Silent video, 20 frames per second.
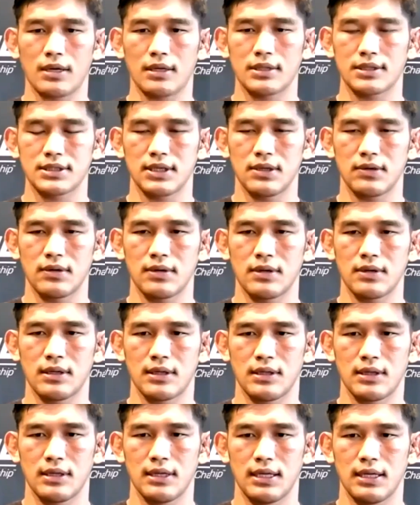So
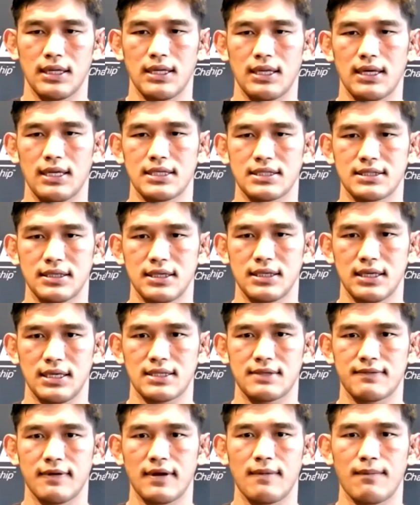it is
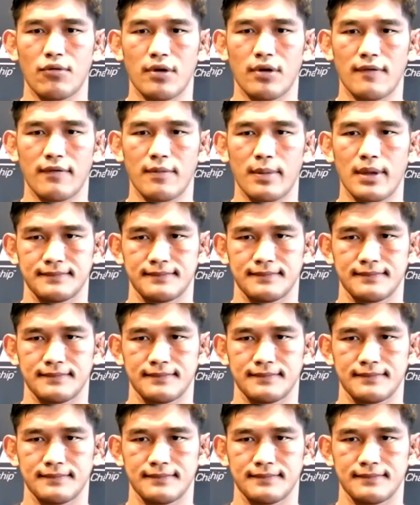very important for me.